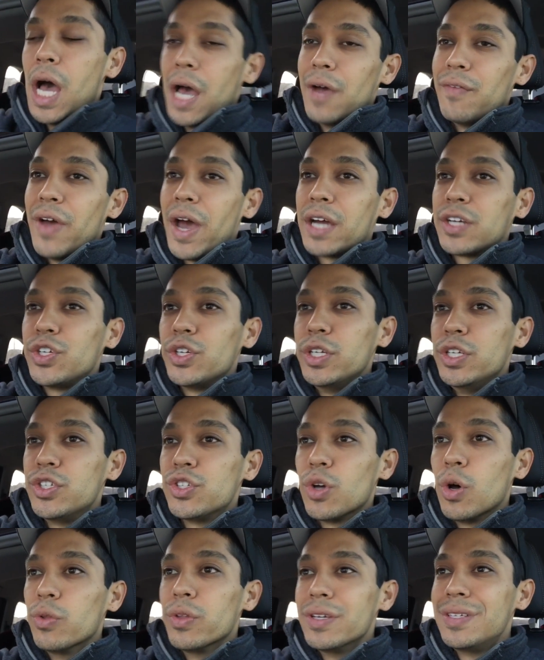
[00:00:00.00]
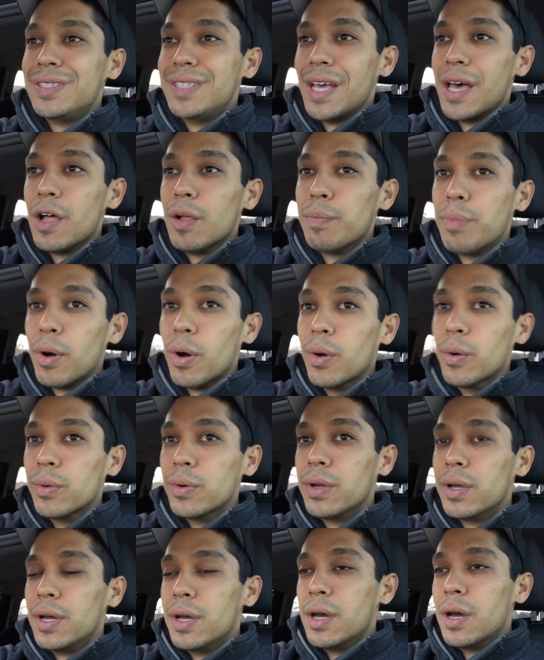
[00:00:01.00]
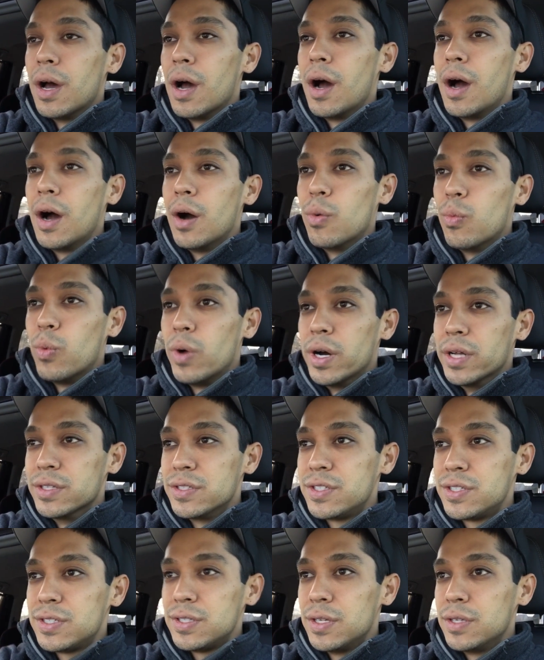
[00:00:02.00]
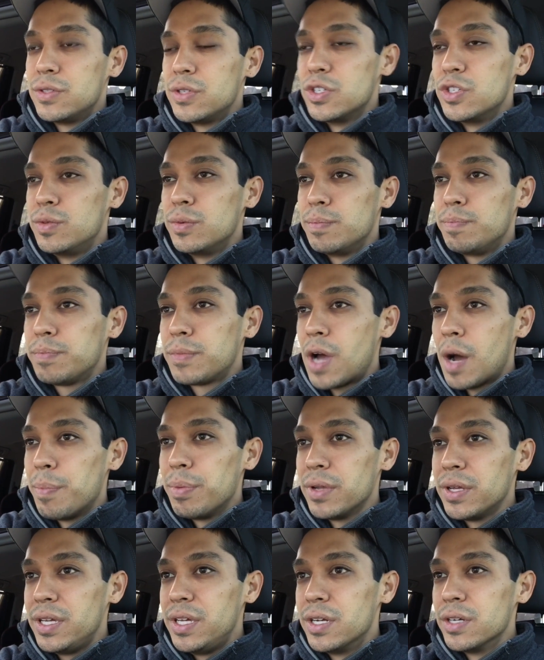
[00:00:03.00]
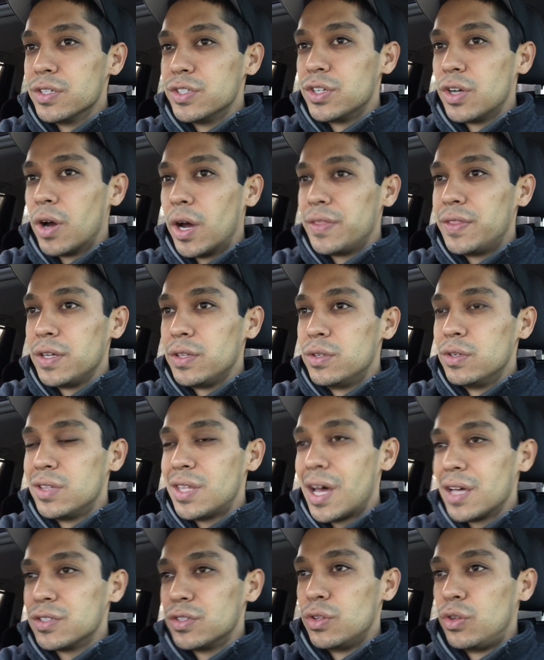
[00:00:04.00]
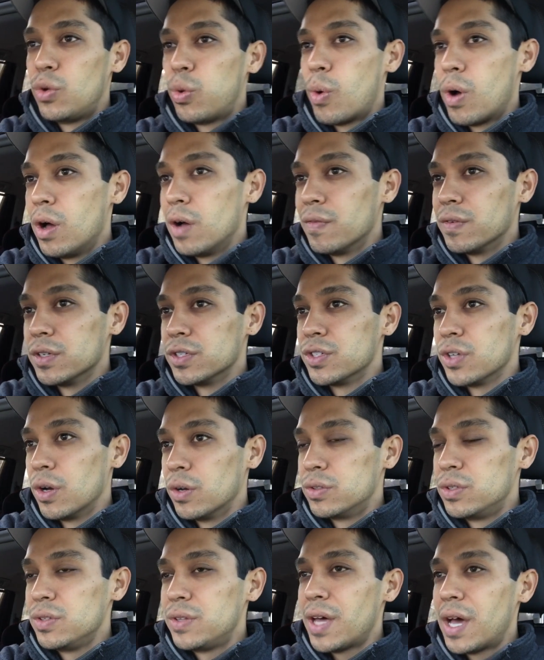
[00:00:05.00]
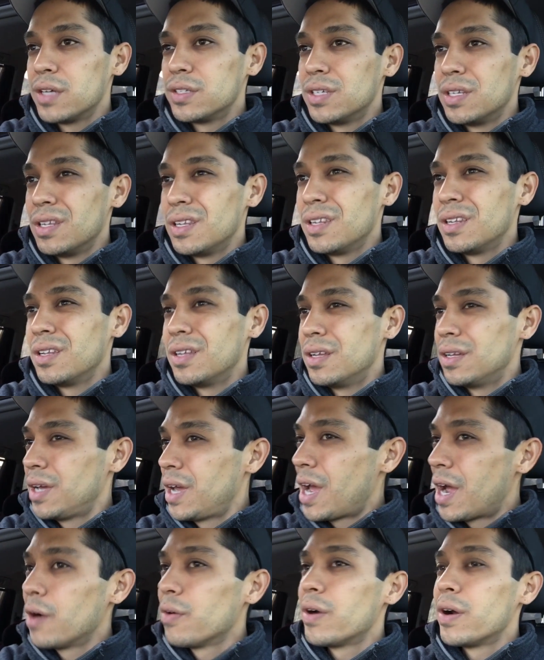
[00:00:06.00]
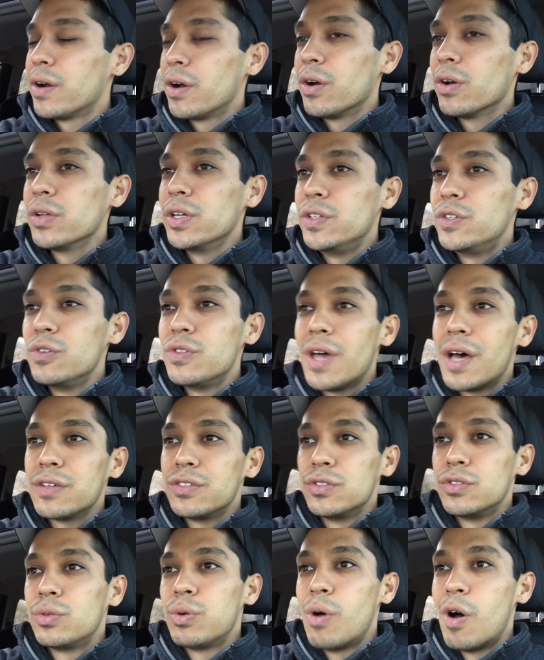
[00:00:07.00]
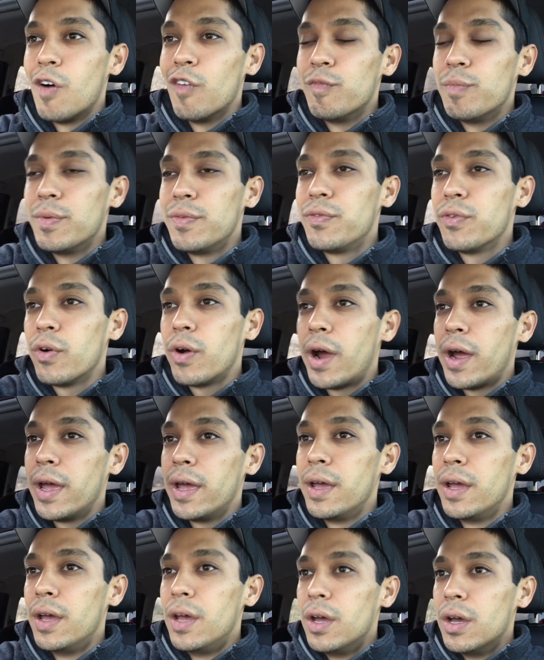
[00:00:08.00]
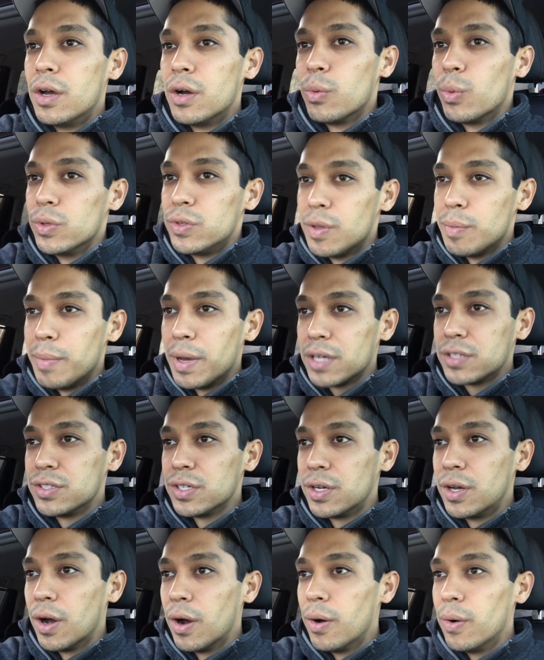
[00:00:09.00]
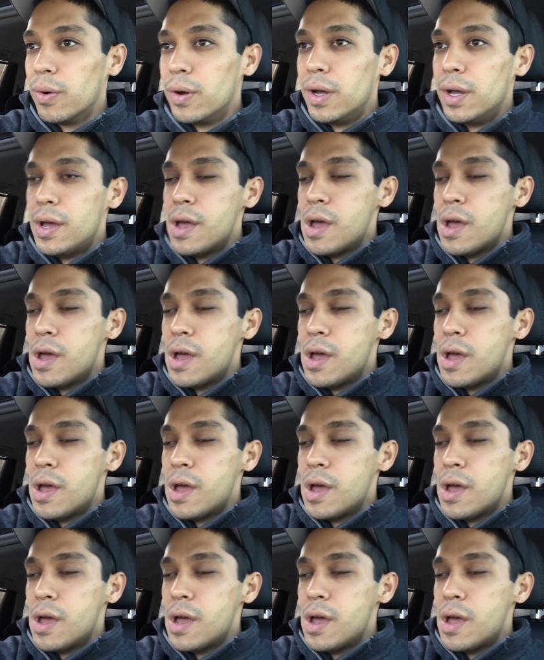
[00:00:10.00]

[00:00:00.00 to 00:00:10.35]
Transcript: I've actually sold a sailboat uh, once. This was a couple of years ago, I think 2012 or so, 2000, yeah, around early 2012 before I went to Mexico.